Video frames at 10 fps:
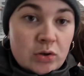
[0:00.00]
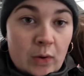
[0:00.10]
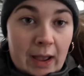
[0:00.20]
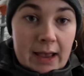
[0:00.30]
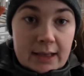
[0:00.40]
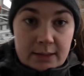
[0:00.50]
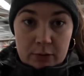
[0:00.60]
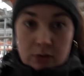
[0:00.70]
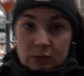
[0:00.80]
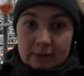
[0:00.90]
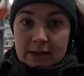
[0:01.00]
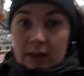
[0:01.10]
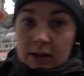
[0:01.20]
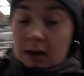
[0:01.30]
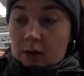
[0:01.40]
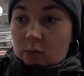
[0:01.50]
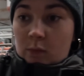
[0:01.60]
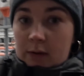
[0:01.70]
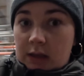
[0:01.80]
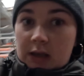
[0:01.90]
So as Patrick was saying there,
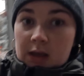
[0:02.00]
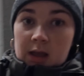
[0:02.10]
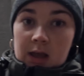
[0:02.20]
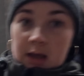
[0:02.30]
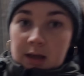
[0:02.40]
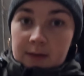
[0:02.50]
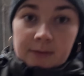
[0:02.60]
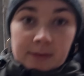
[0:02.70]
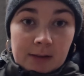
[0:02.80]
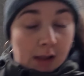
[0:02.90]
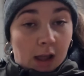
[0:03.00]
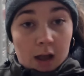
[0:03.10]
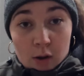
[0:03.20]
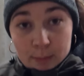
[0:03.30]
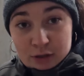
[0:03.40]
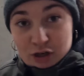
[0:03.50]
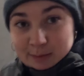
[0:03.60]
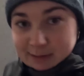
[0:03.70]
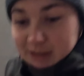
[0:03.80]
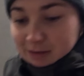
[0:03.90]
we have a couple of
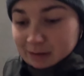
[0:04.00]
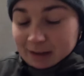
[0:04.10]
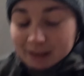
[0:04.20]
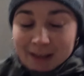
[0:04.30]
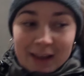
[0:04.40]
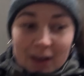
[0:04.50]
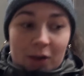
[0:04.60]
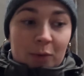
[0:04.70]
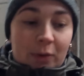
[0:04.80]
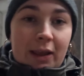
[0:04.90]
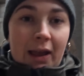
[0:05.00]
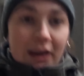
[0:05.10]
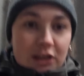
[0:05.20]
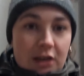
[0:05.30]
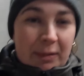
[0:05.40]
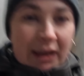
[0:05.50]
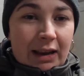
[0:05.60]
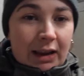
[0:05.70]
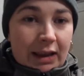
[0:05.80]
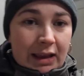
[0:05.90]
jobs to do. We actually made
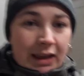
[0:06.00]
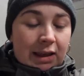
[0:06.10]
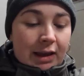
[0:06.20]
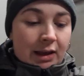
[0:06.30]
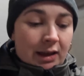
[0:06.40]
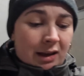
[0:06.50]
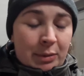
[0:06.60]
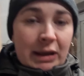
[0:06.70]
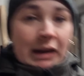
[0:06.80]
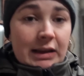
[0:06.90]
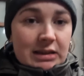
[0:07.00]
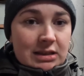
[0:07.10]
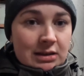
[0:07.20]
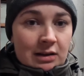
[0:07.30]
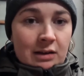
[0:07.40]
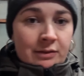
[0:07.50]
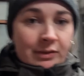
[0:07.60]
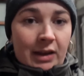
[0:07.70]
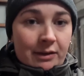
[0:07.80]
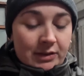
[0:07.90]
like a big list of
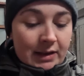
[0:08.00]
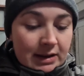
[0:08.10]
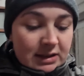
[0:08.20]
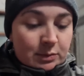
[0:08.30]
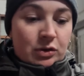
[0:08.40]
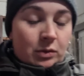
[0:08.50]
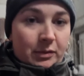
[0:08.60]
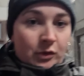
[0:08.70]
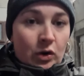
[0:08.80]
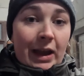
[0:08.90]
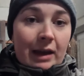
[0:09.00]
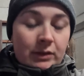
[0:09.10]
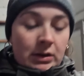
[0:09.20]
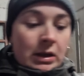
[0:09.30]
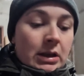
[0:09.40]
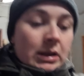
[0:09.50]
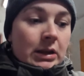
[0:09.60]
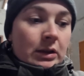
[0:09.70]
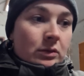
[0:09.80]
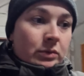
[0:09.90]
everything that needs to be done before calving,
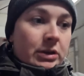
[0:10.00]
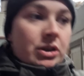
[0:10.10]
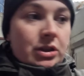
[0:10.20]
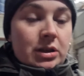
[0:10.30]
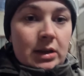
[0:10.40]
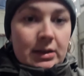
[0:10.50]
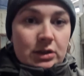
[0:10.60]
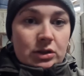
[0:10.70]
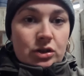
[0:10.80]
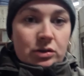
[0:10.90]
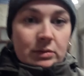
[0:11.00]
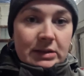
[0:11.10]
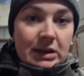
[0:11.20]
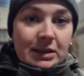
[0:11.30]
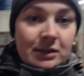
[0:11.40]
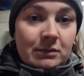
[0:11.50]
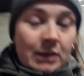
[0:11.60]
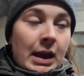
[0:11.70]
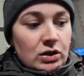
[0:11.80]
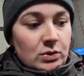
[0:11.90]
which is due to start soon.
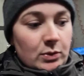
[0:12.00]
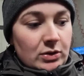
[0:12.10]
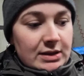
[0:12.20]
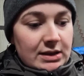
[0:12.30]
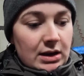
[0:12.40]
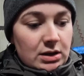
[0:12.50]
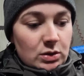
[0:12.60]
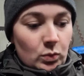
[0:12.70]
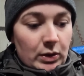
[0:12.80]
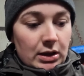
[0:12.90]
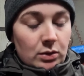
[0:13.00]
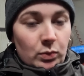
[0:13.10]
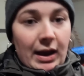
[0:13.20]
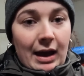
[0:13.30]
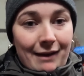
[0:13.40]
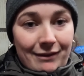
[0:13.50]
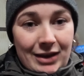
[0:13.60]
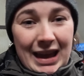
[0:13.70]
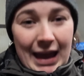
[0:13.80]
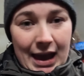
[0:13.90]
So we're going to start with, we have
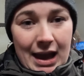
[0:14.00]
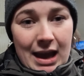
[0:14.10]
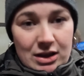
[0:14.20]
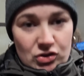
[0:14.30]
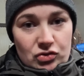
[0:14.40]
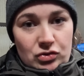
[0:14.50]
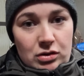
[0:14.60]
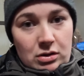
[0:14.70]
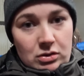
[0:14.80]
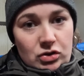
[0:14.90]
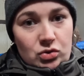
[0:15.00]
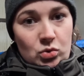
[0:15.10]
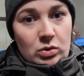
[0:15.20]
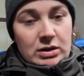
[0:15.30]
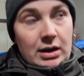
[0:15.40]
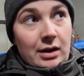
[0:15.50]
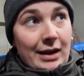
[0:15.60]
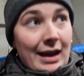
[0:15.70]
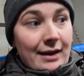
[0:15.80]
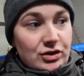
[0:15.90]
hay and straw stored in our
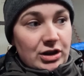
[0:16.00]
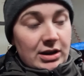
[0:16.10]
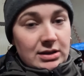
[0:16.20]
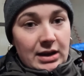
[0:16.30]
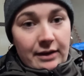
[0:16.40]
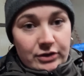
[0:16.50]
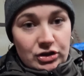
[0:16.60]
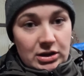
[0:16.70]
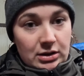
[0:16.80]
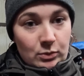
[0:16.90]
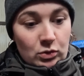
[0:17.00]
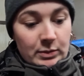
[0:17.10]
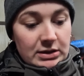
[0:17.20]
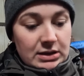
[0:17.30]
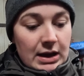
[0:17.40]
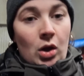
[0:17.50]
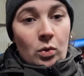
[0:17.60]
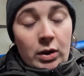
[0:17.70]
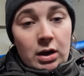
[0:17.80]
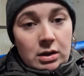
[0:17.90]
calving shed at the moment.
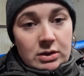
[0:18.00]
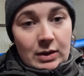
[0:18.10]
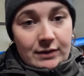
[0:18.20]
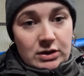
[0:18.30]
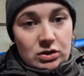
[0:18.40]
We also have it